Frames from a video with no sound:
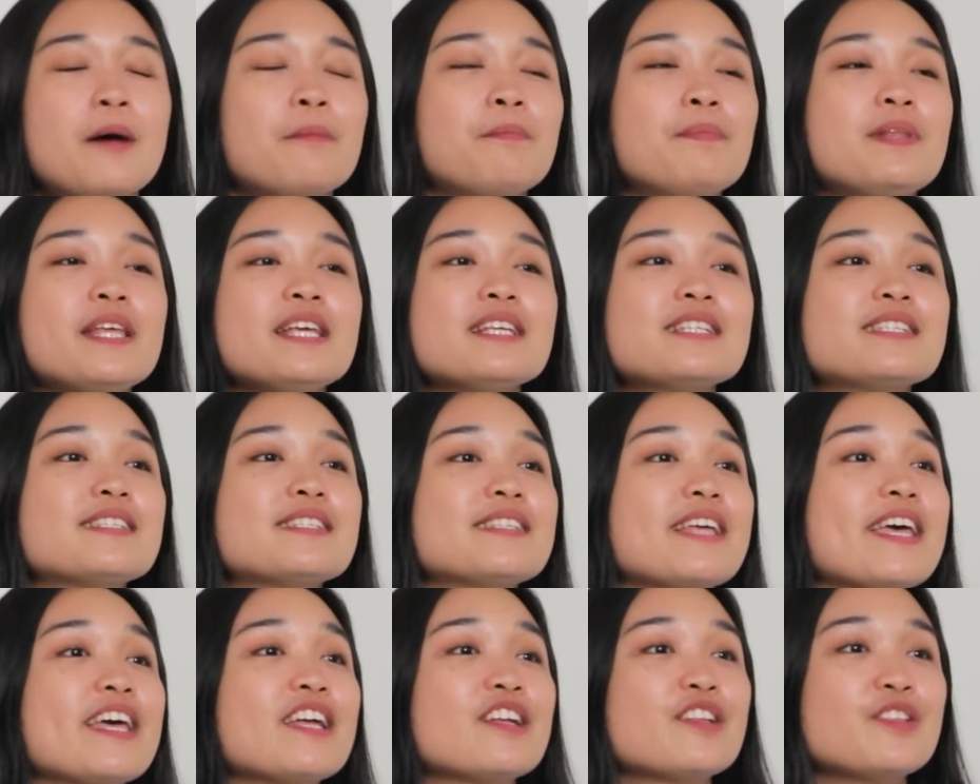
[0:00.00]
Please
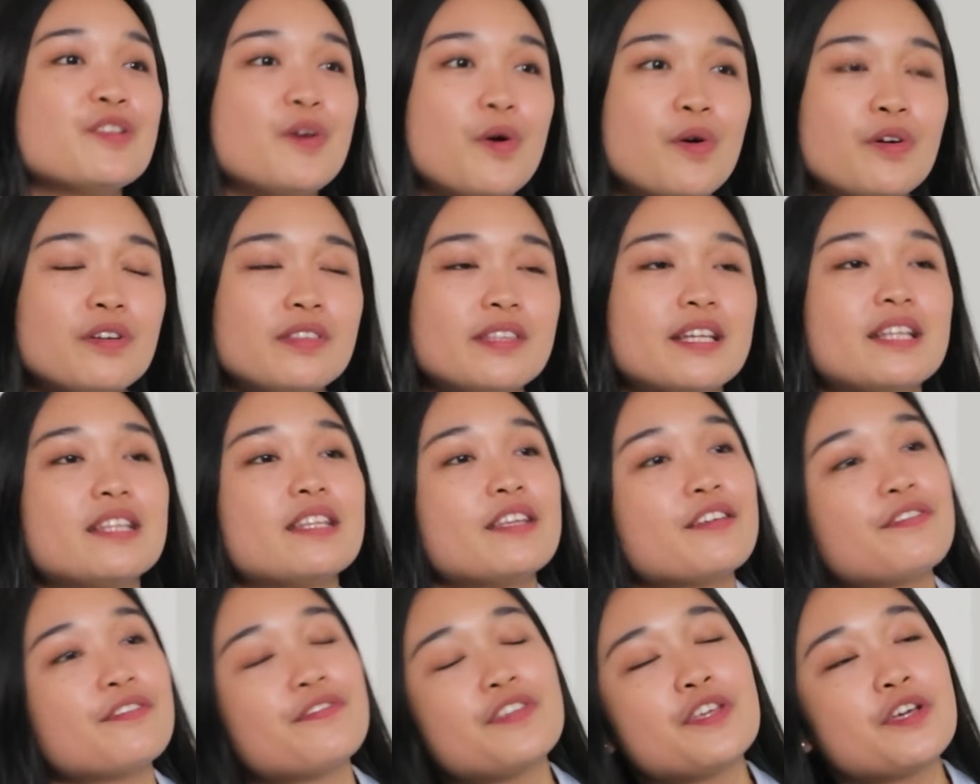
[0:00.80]
take note that
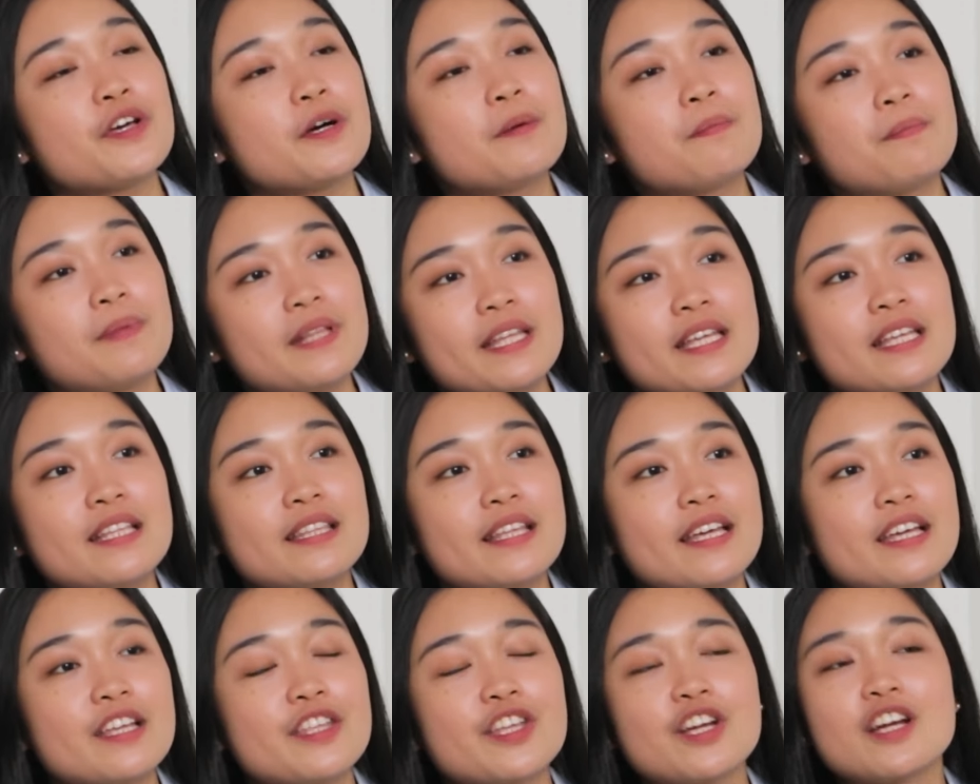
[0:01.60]
if you
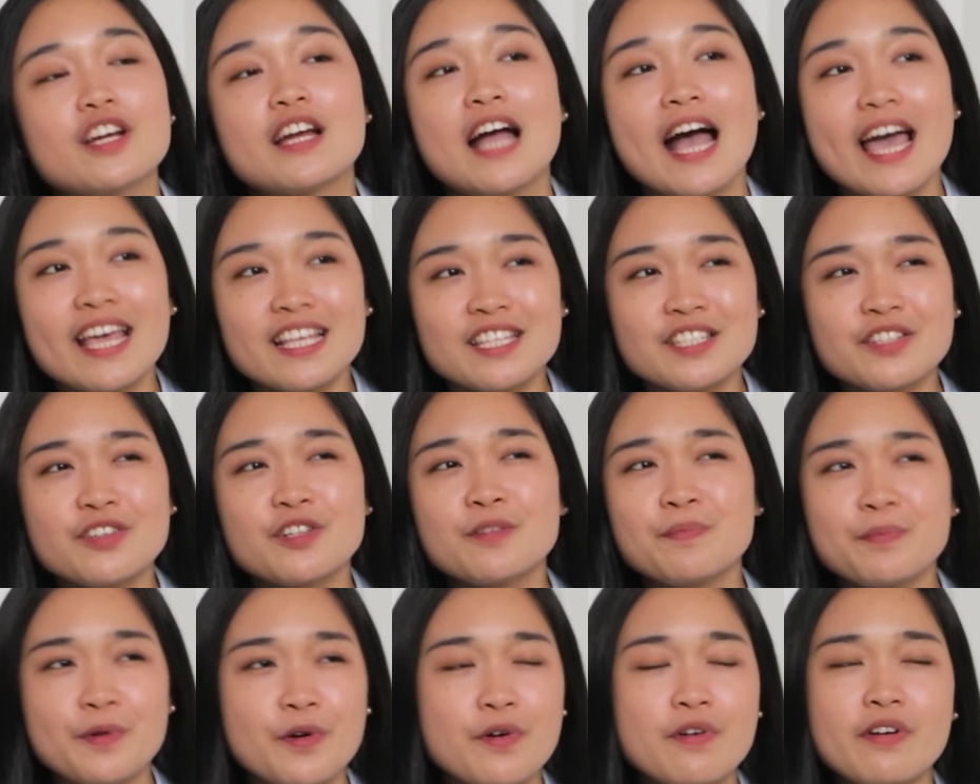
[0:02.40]
completed your high
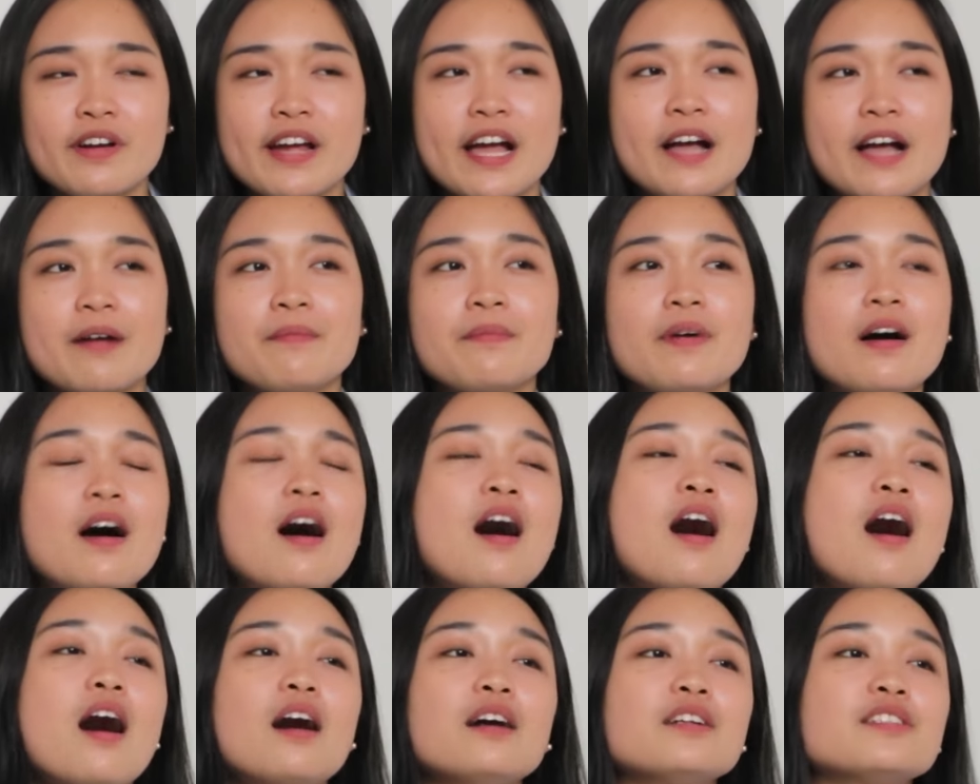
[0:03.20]
school program
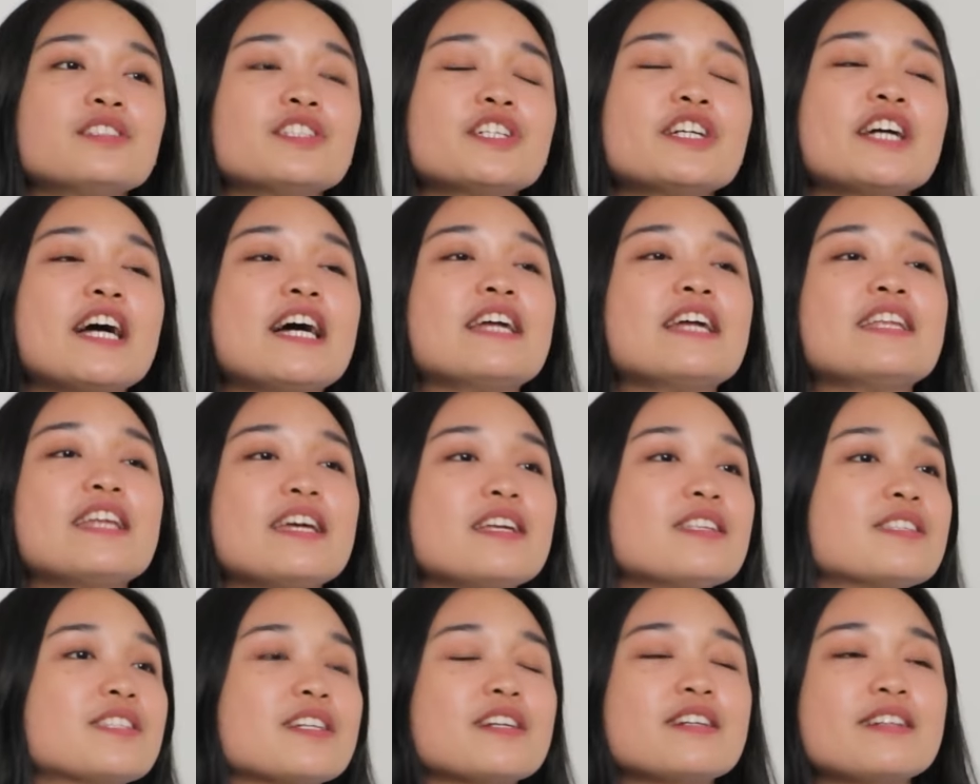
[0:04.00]
under an
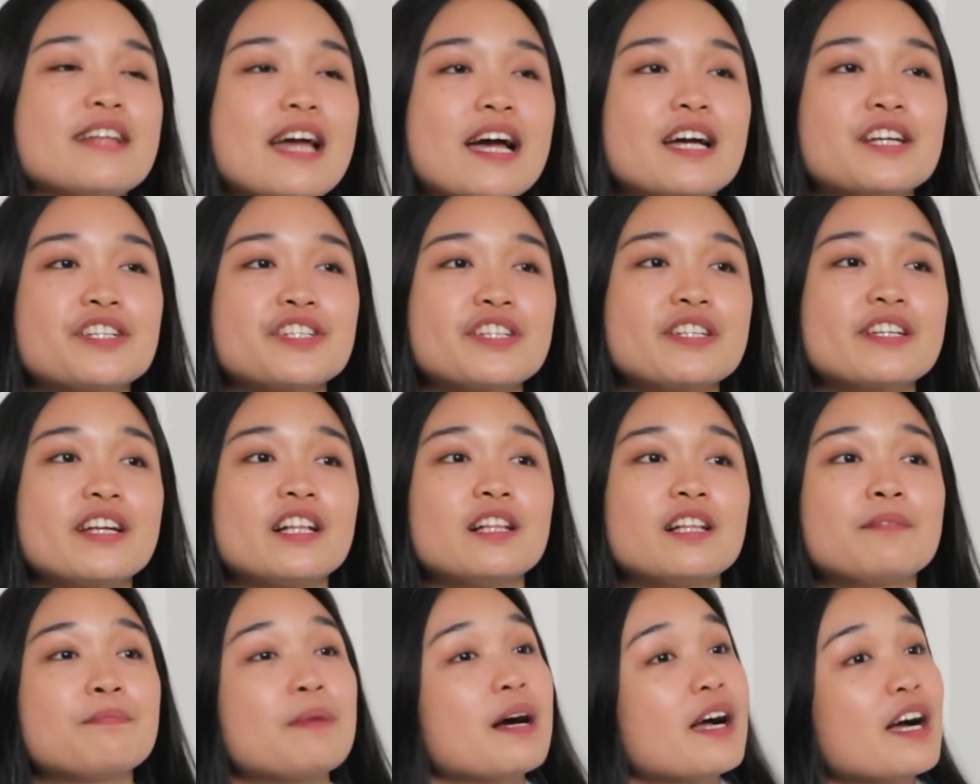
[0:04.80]

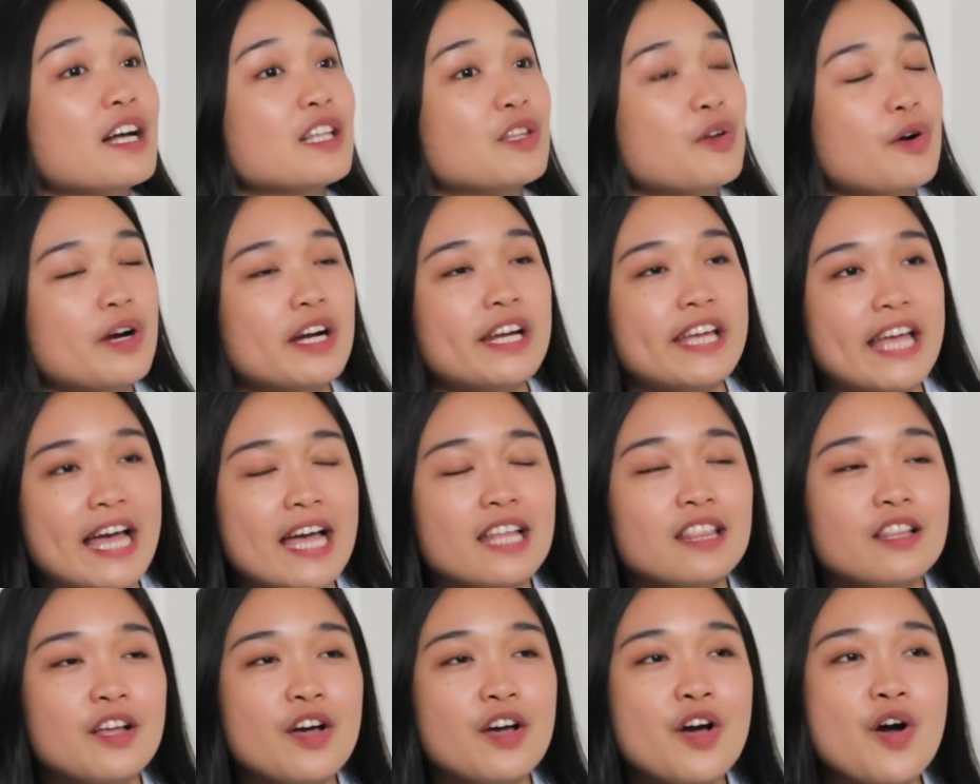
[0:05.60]
international
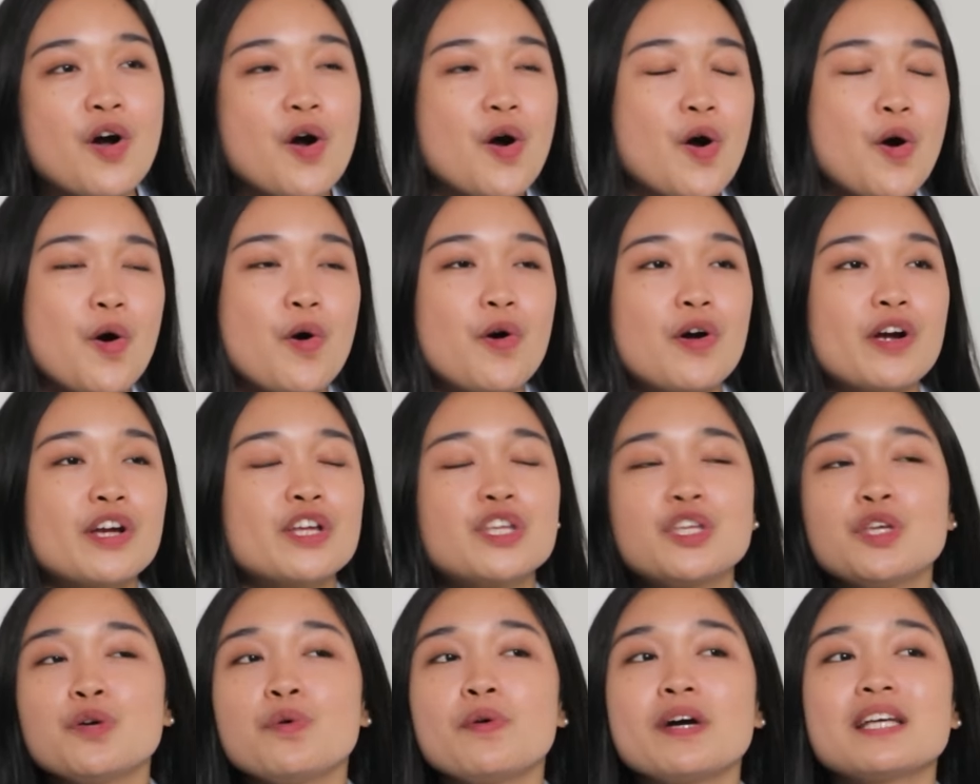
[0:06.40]
baccalaureate or
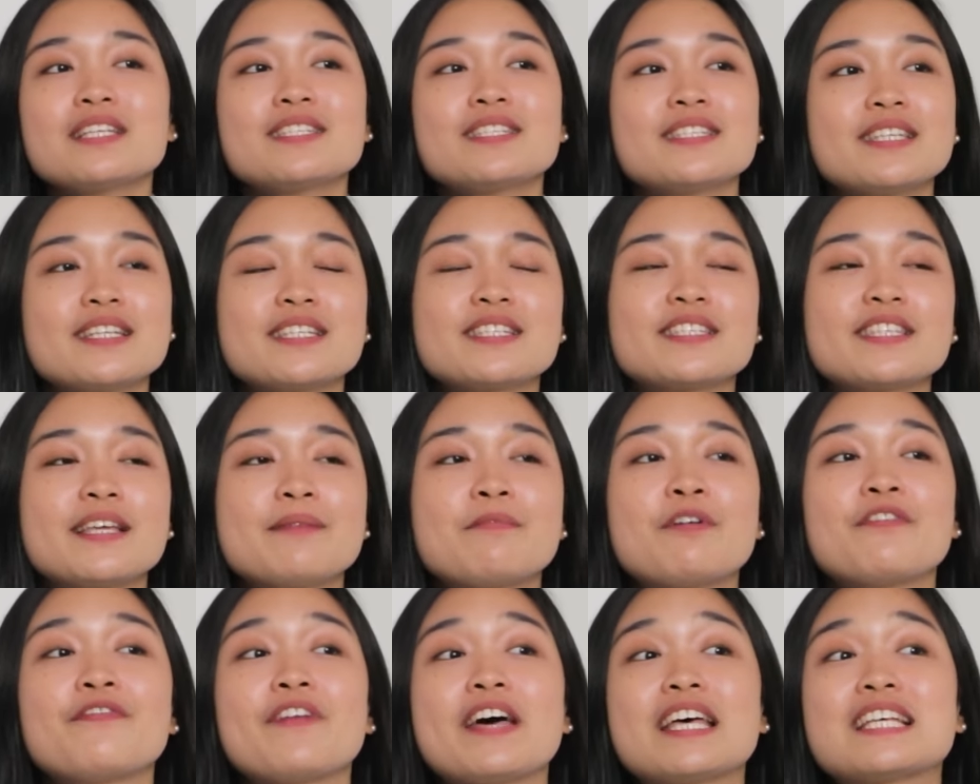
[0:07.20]
US system
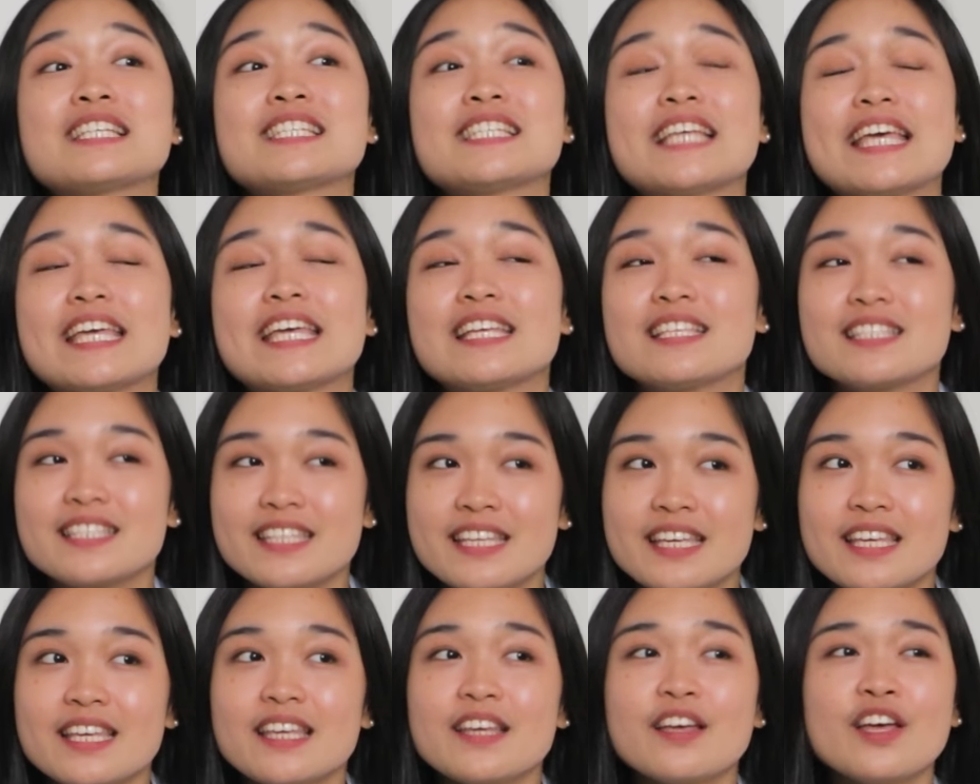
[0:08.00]
of
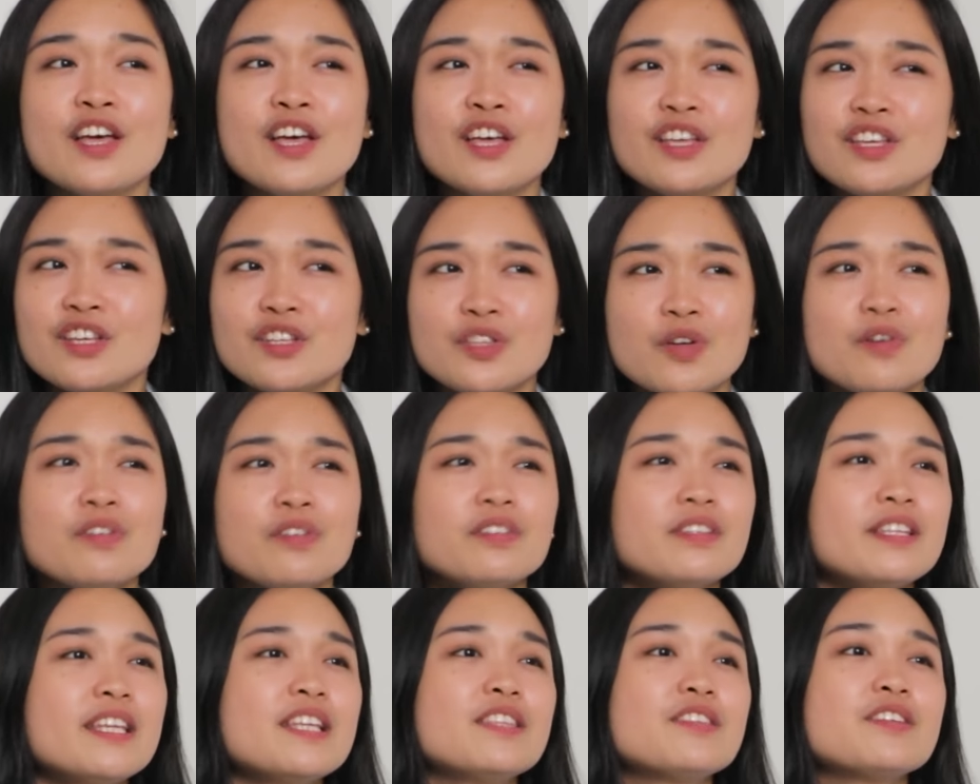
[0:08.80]
SAT, you don't
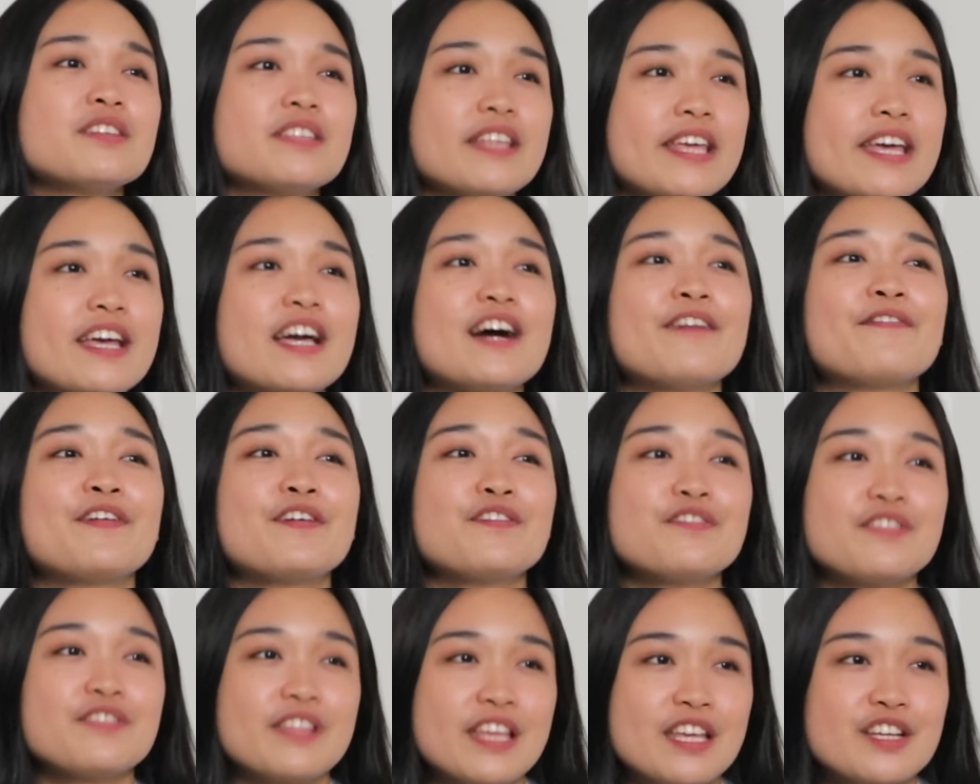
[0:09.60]
need to take a
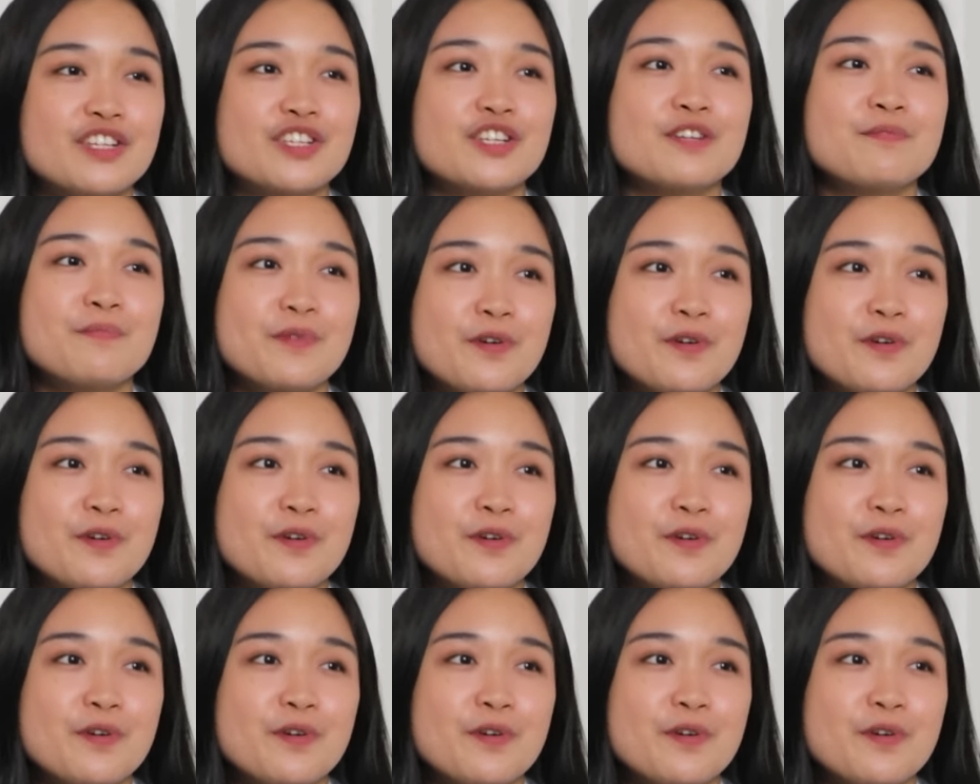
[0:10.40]
foundation